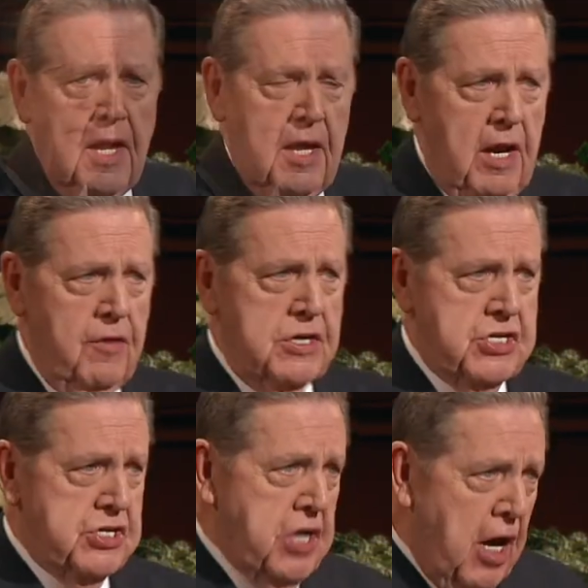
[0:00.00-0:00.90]
Now, this
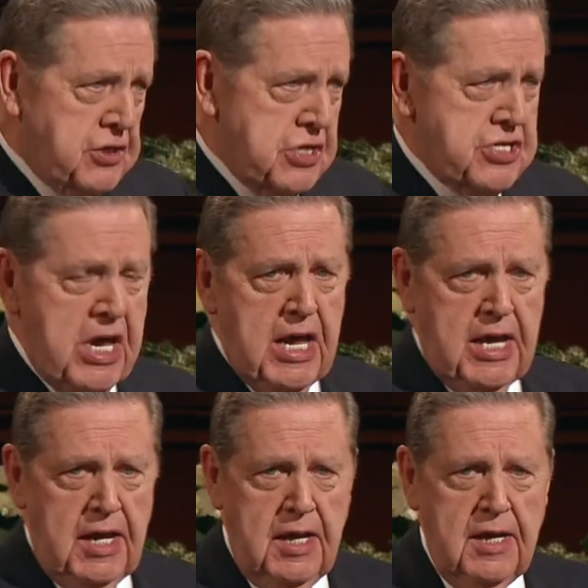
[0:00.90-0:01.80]
is not to
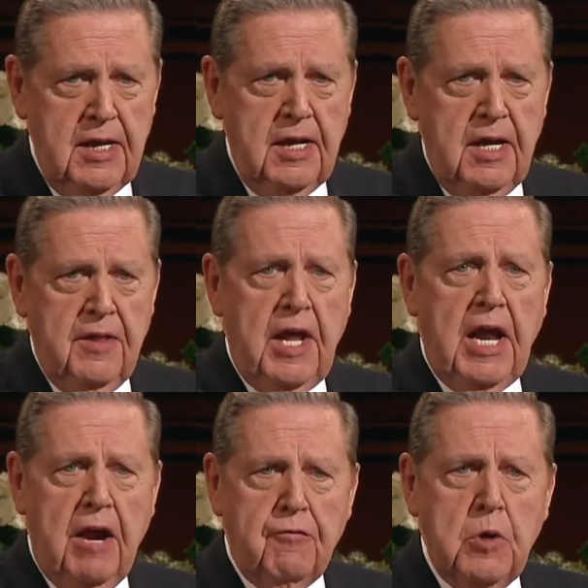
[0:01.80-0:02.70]
say that
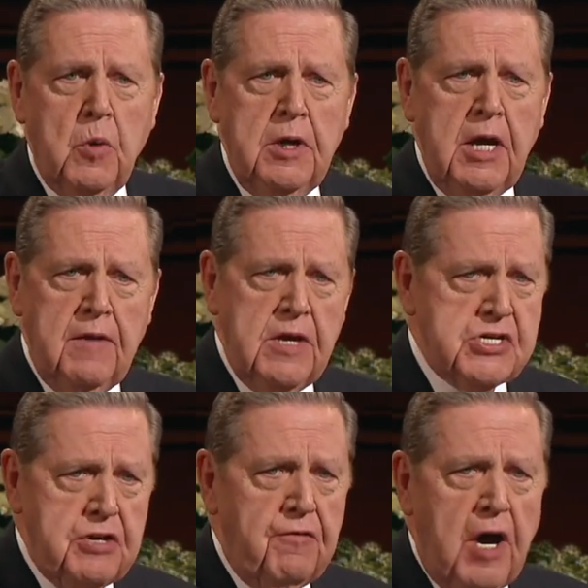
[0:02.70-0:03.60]
everyone in this
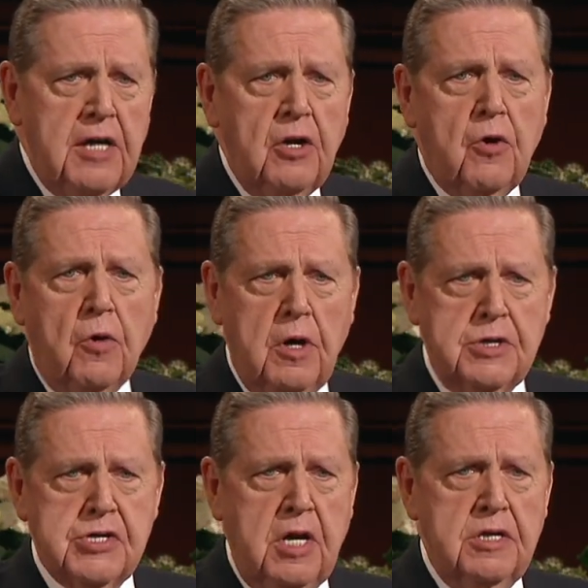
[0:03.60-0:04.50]
divine
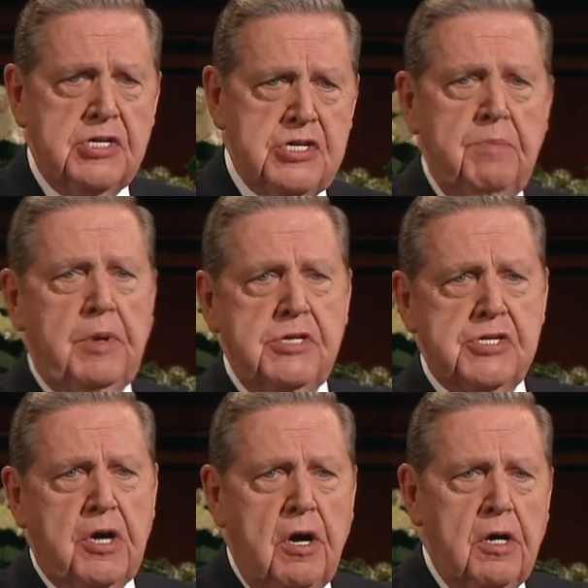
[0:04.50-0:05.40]
chorus can simply
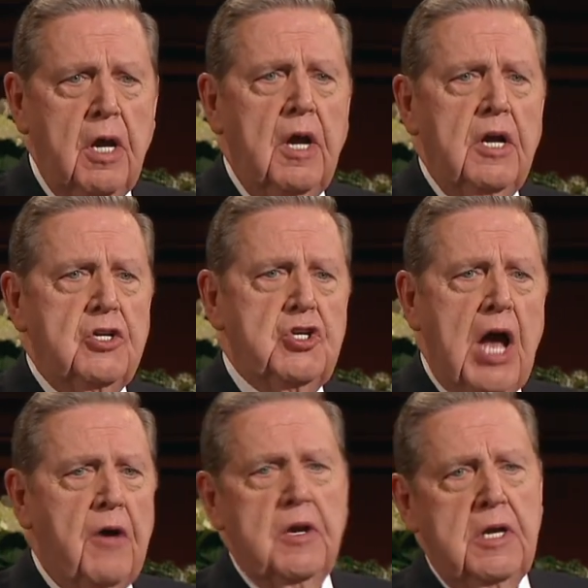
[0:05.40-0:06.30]
start
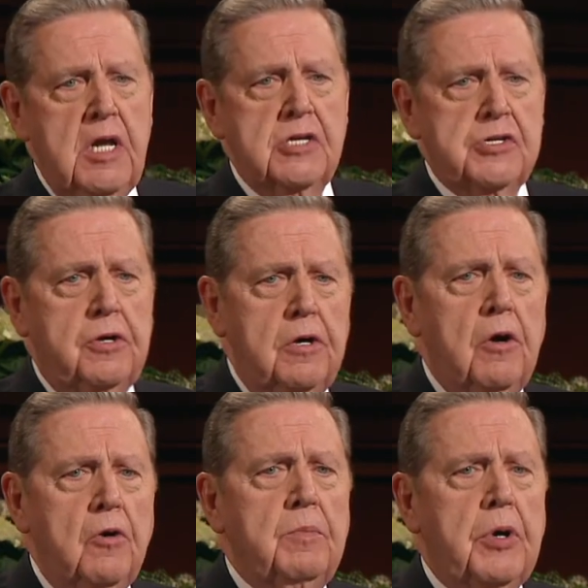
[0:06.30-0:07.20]
shouting his or her
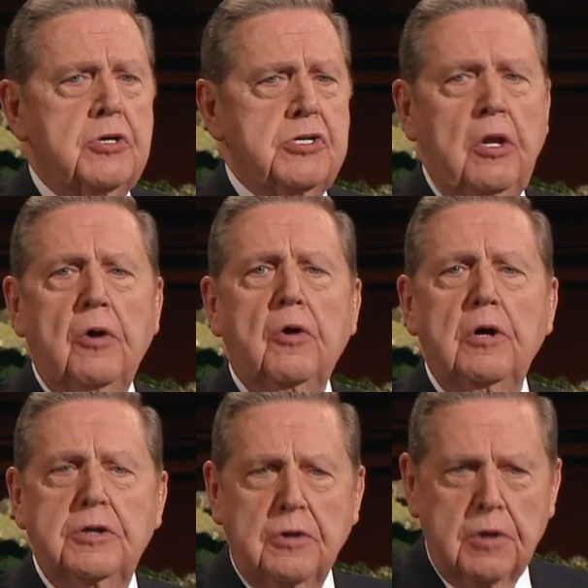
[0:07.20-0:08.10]
own personal
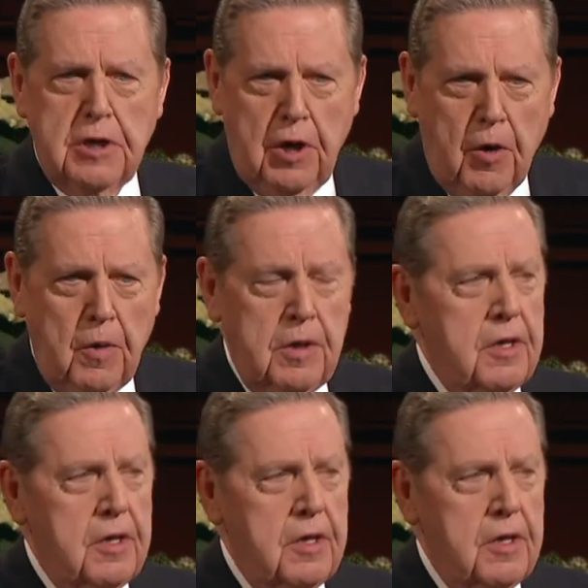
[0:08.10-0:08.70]
oratorio.